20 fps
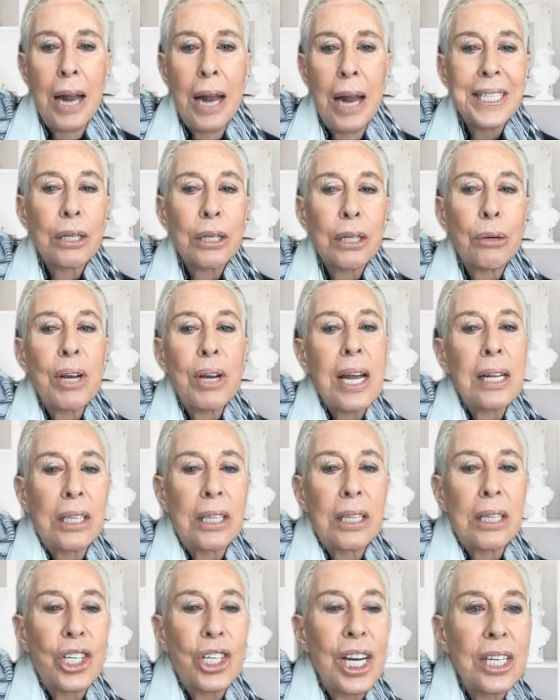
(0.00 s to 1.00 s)
Let's
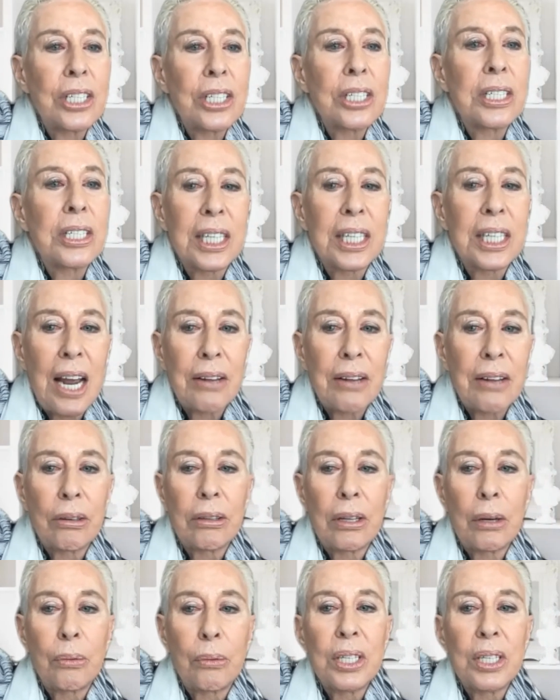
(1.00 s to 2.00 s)
create the changes
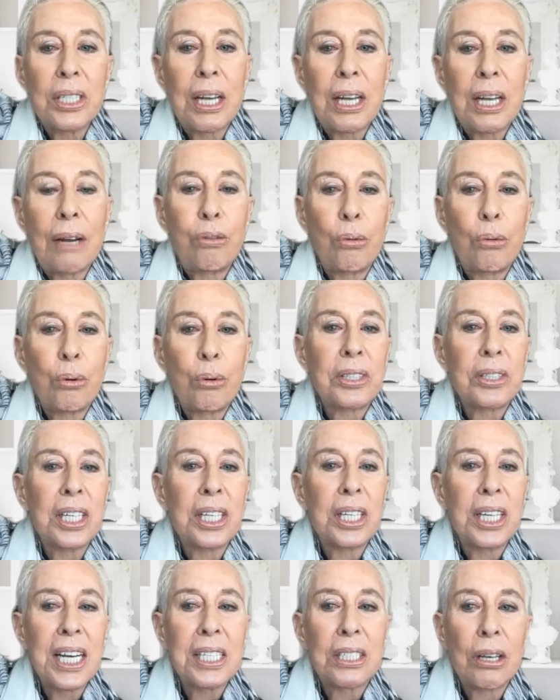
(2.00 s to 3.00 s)
together that we set forth
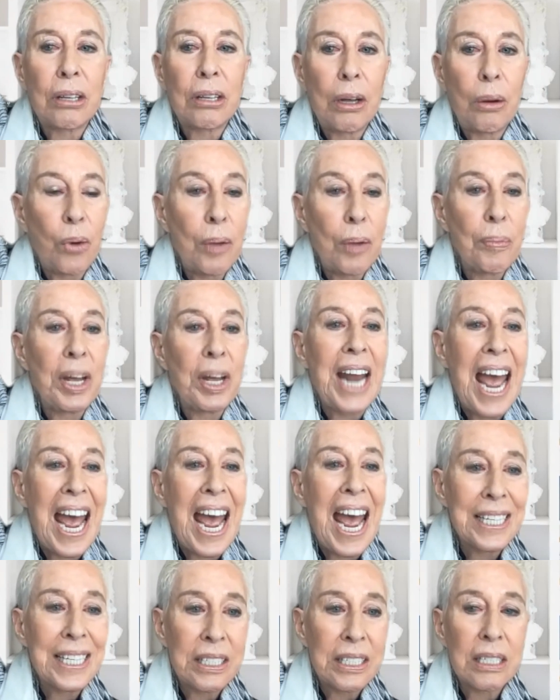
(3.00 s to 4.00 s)
today so that women
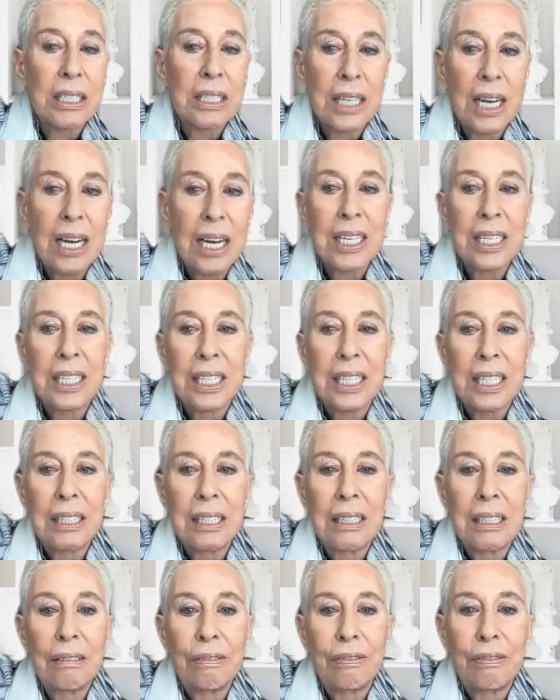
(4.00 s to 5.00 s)
and
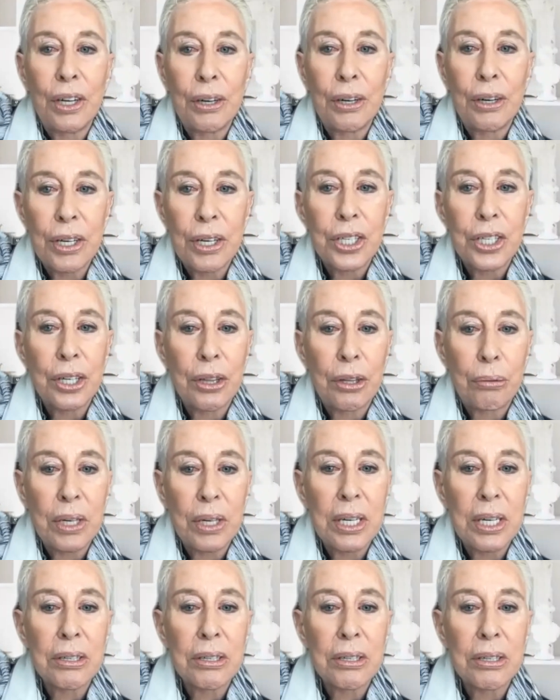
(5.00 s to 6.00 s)
society flourish in
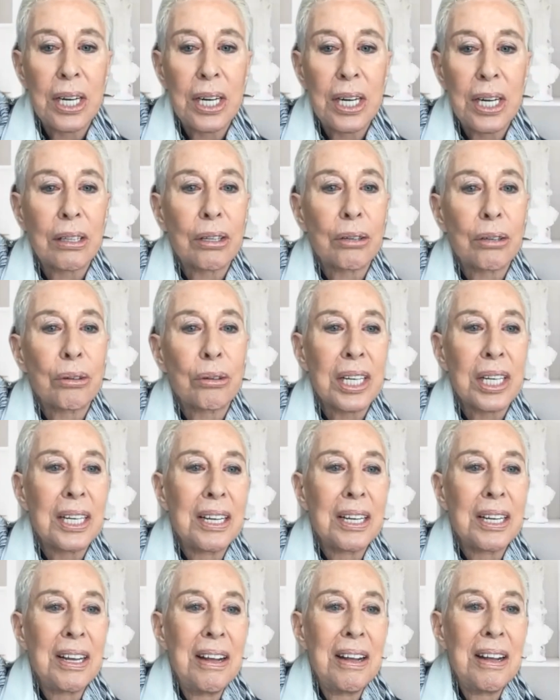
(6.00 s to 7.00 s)
3 years, not
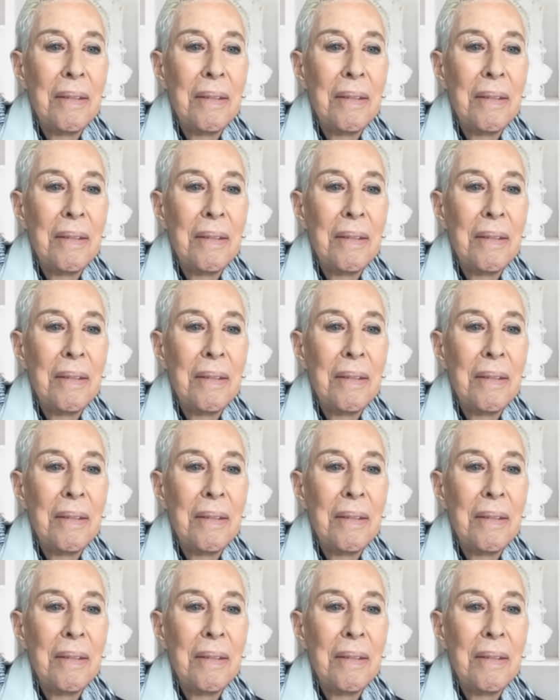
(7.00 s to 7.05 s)
30.